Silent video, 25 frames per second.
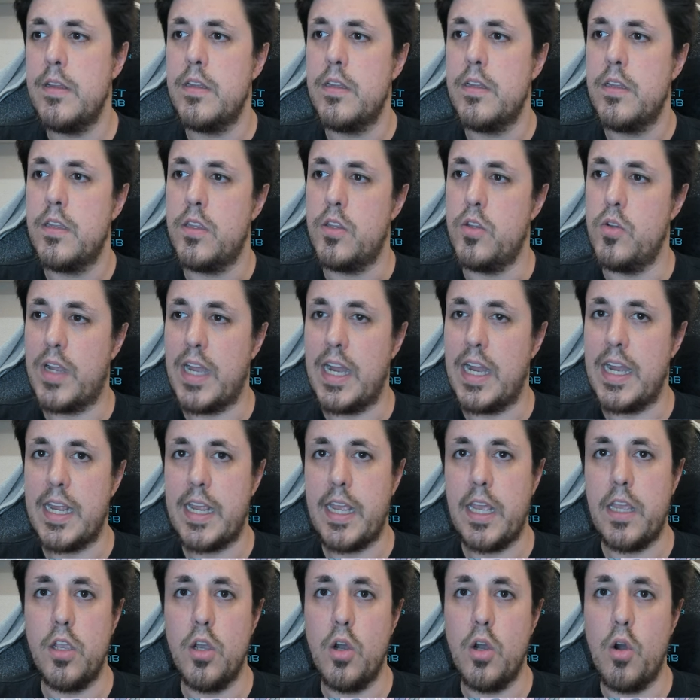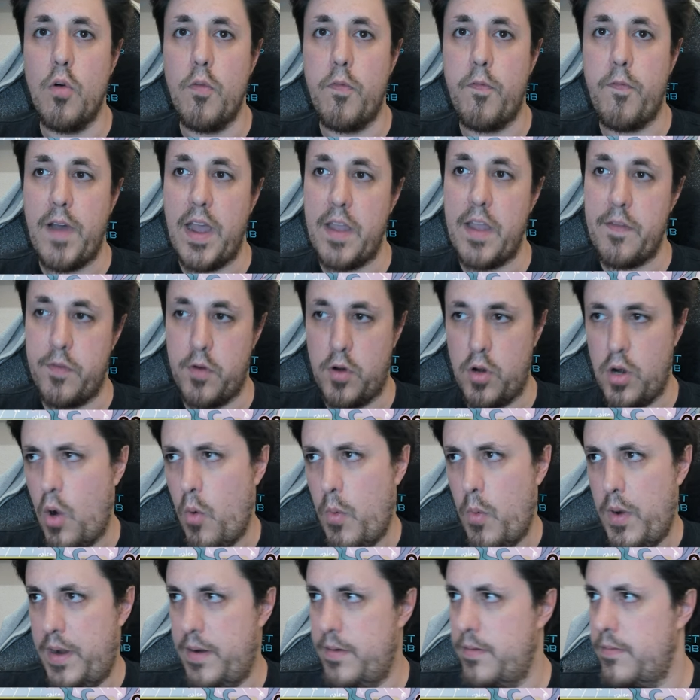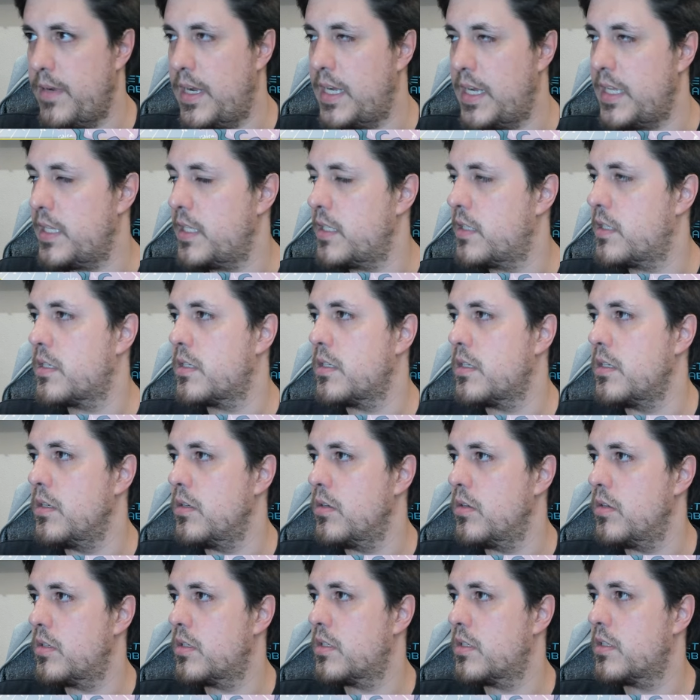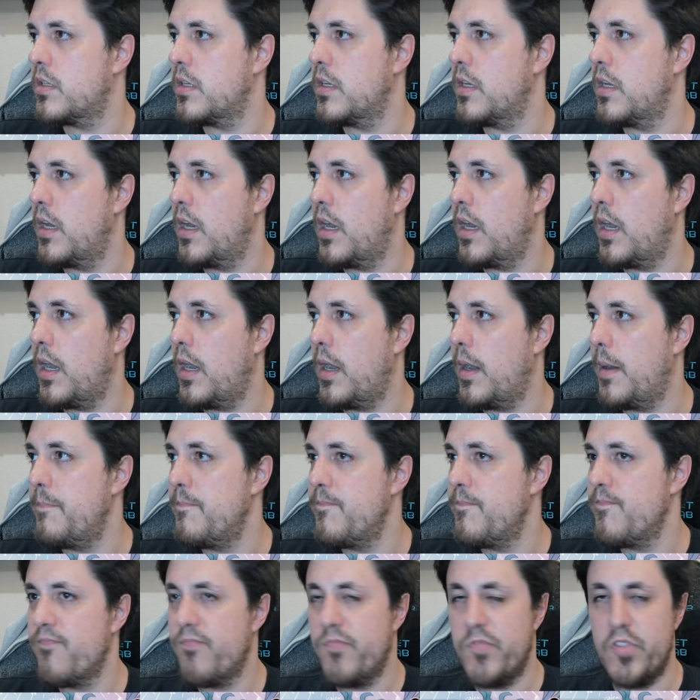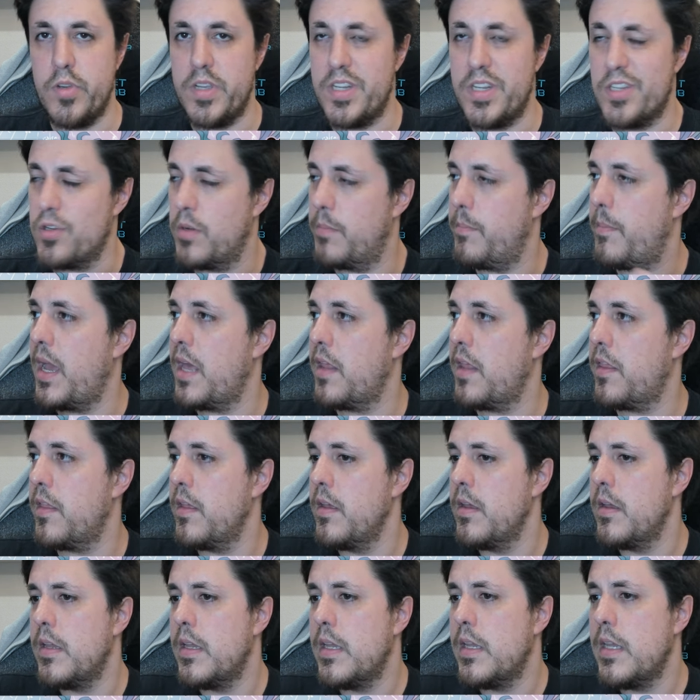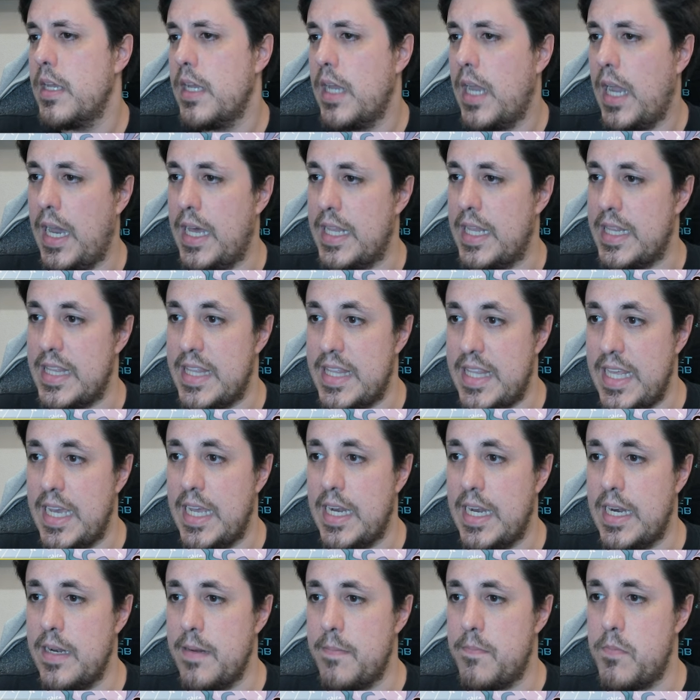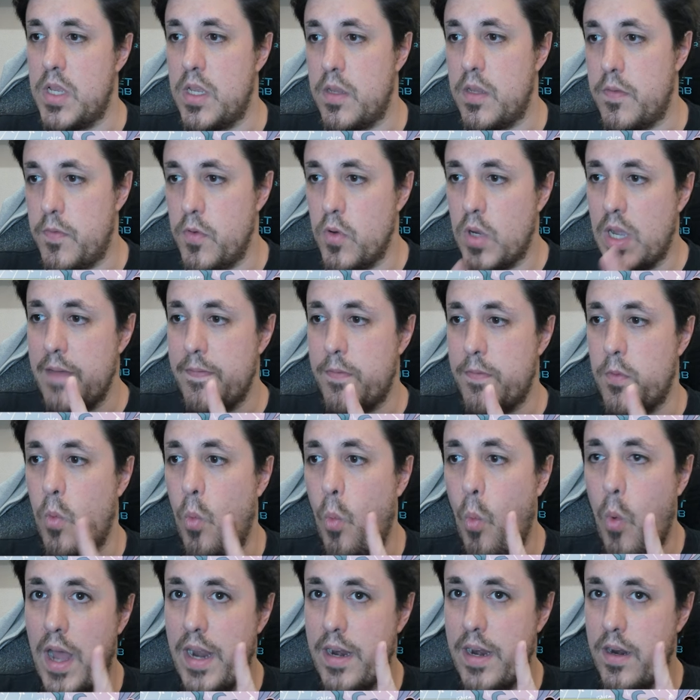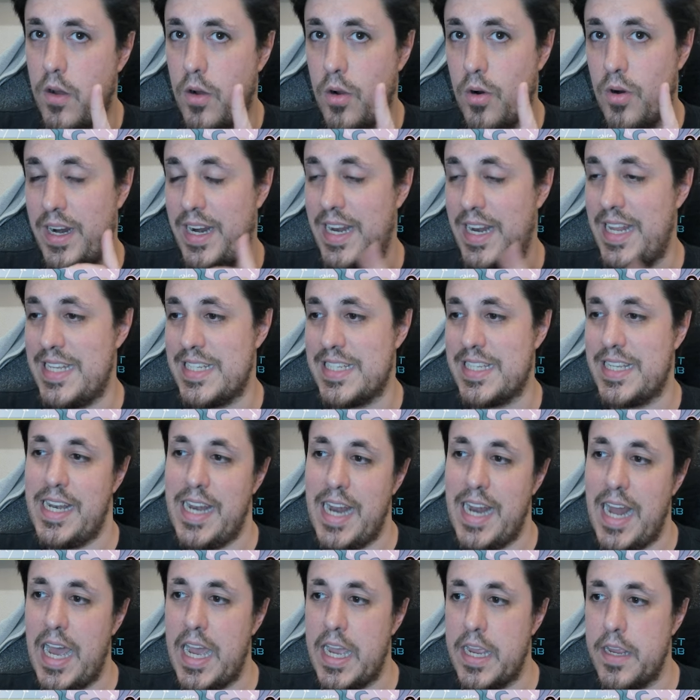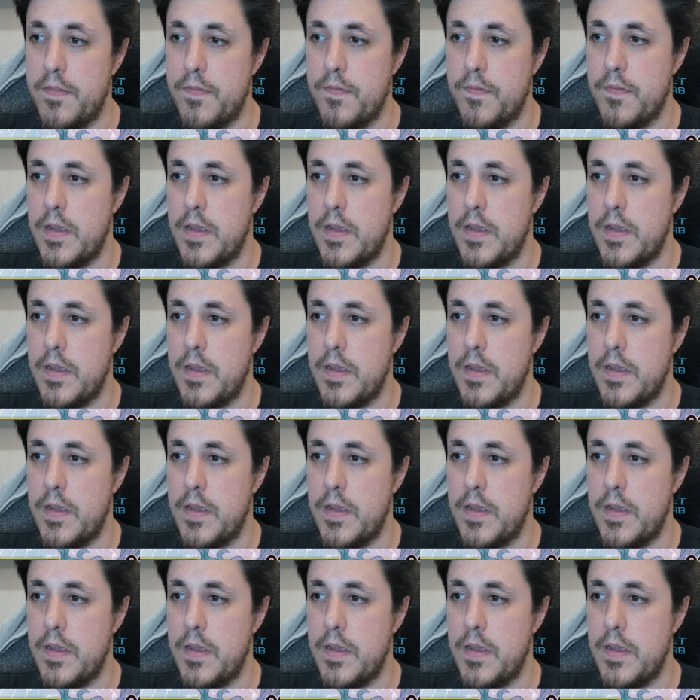you can KO 5 or lower, right? It's just doing some math. And then if you have 1 or less life,